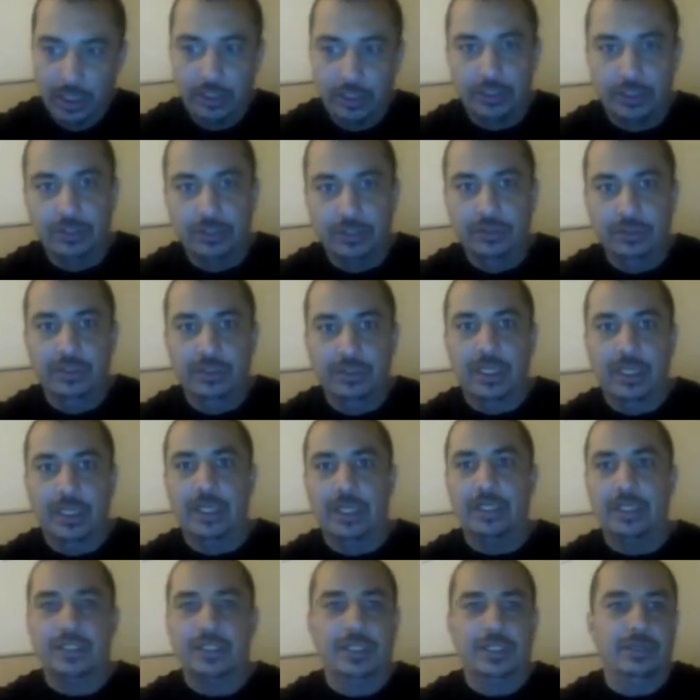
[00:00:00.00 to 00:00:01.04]
Soon
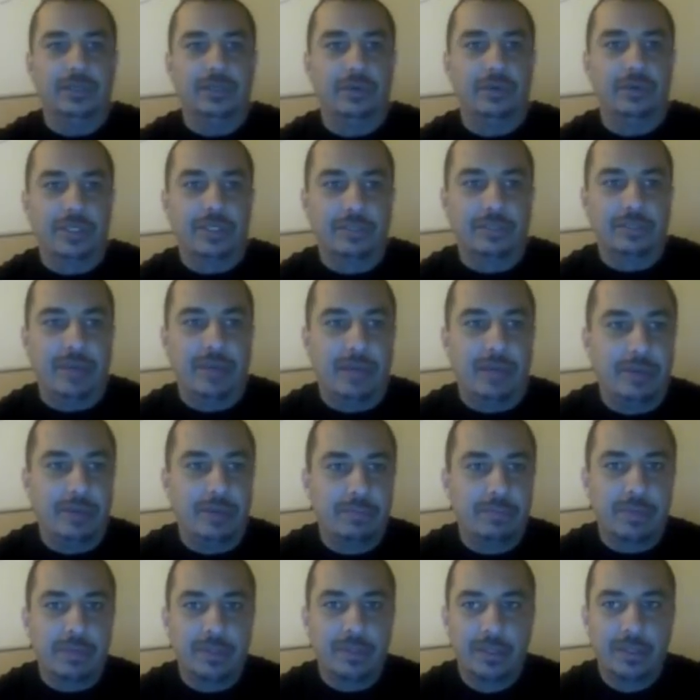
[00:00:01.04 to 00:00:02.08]
as it wants to pop
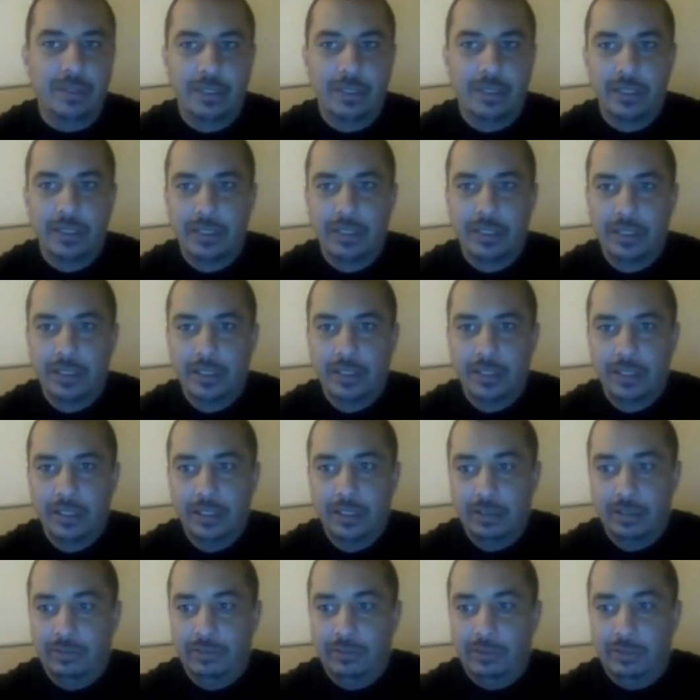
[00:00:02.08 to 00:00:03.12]
up,
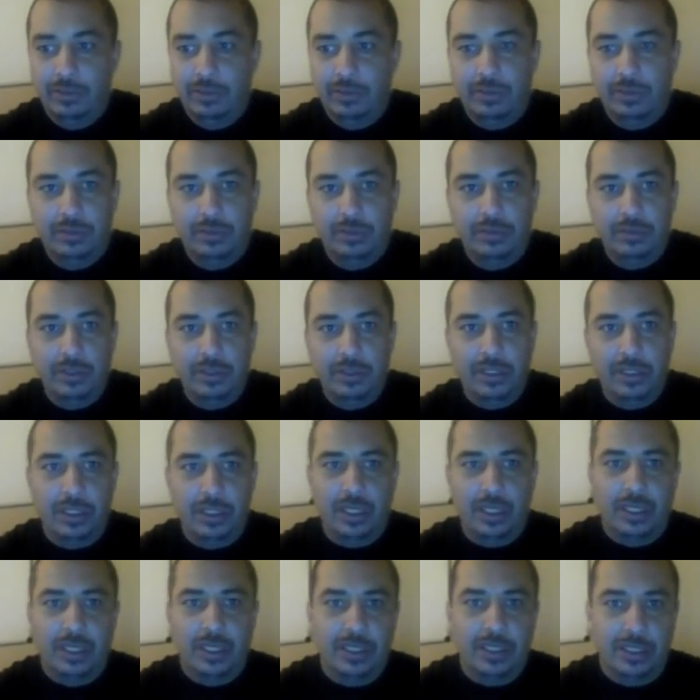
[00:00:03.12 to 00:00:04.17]
you will
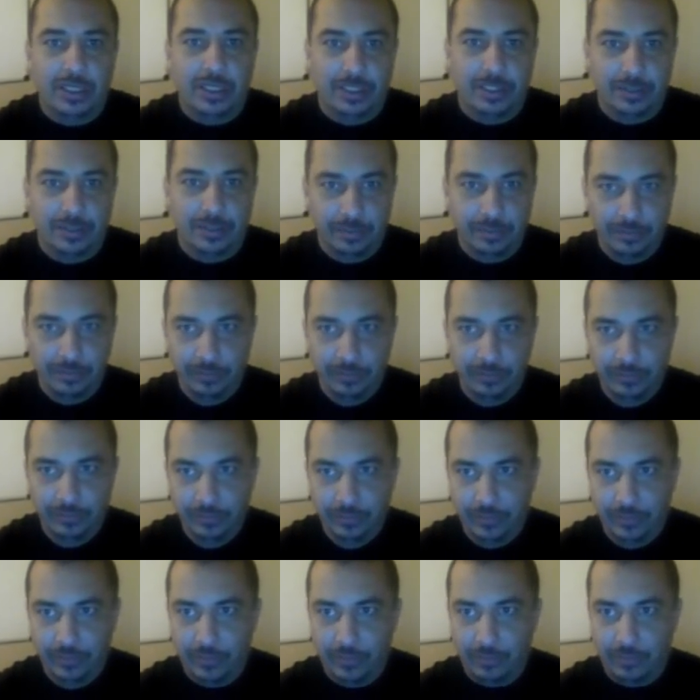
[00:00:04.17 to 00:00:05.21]
get this
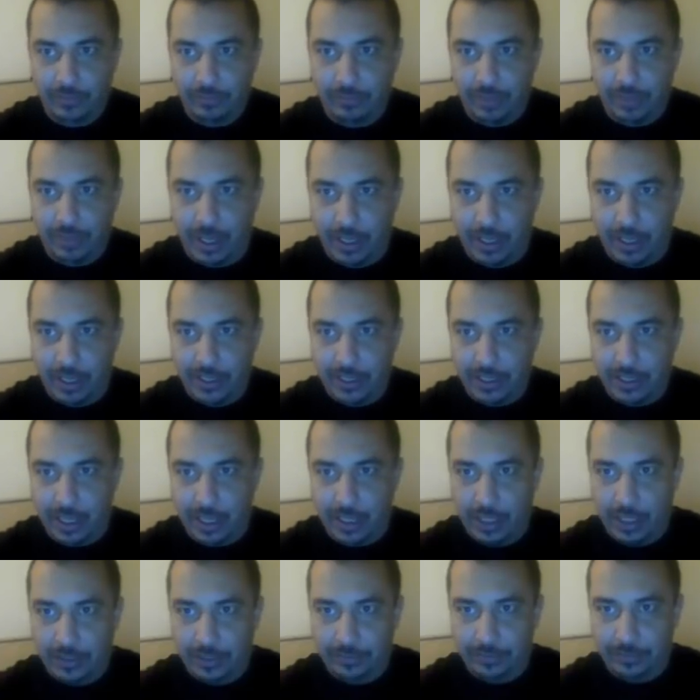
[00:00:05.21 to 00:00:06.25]
party
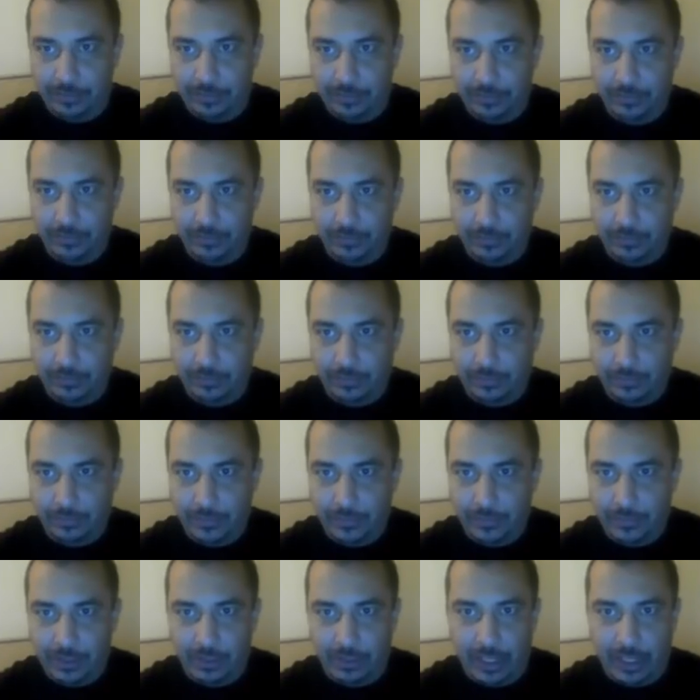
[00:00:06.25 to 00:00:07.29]
started.
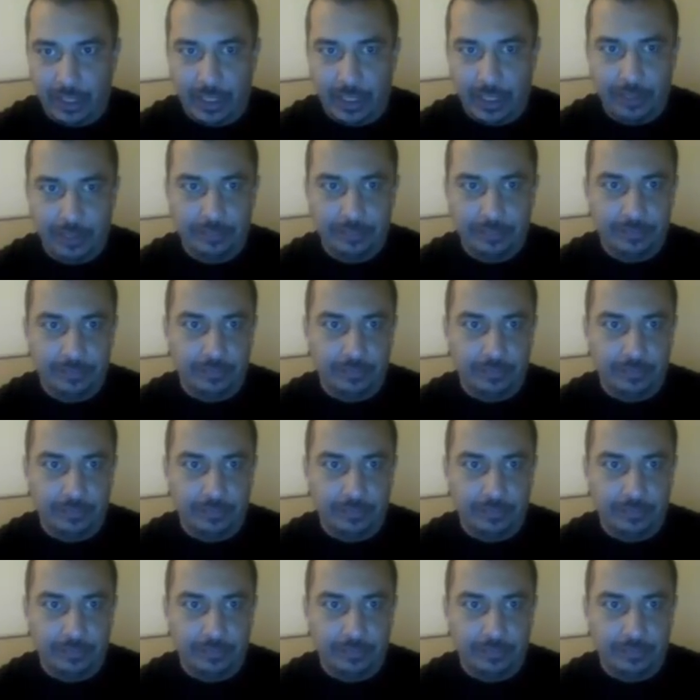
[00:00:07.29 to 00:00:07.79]
Okay.